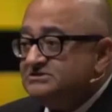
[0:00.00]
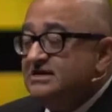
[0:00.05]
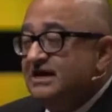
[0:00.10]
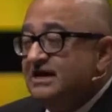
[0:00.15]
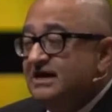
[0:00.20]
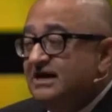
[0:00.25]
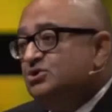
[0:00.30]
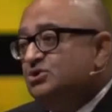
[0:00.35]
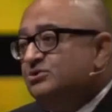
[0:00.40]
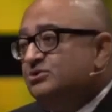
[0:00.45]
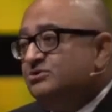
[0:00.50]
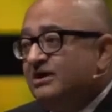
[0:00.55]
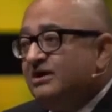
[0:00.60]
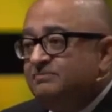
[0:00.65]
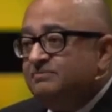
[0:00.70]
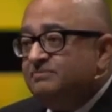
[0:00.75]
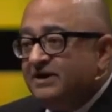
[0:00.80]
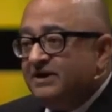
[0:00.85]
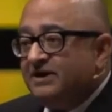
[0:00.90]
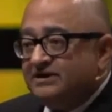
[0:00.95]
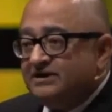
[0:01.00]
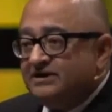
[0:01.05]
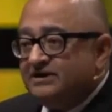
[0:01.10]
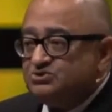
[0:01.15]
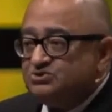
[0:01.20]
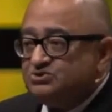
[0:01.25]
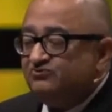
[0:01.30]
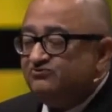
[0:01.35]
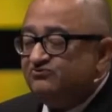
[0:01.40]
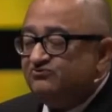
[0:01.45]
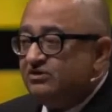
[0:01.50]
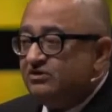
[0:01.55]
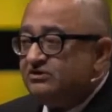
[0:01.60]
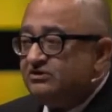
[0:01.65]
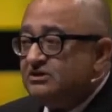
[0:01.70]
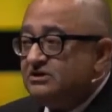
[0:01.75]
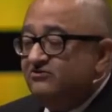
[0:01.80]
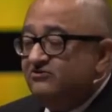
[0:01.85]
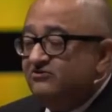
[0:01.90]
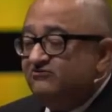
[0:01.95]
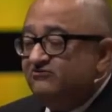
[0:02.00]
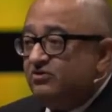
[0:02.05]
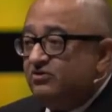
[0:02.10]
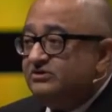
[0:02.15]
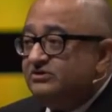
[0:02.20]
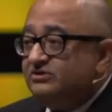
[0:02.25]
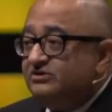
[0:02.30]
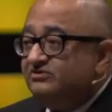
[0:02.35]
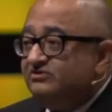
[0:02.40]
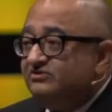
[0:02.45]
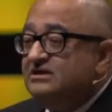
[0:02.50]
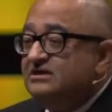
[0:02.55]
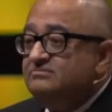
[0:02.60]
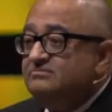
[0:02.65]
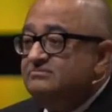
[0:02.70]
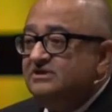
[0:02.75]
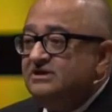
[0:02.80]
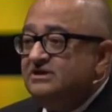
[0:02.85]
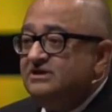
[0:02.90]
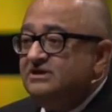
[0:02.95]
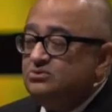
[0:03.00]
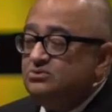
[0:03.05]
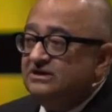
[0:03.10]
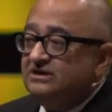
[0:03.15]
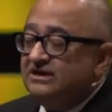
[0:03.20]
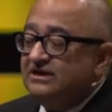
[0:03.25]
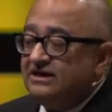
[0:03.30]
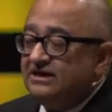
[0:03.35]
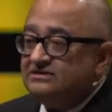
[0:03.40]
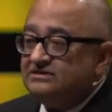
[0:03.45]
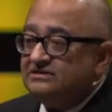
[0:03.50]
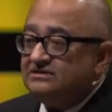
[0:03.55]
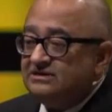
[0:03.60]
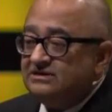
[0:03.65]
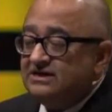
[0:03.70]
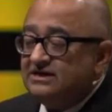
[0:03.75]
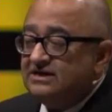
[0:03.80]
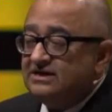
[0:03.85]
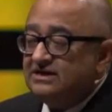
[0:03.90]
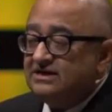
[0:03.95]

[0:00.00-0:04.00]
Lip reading: and your grandparents who fought for the freedom that you inherited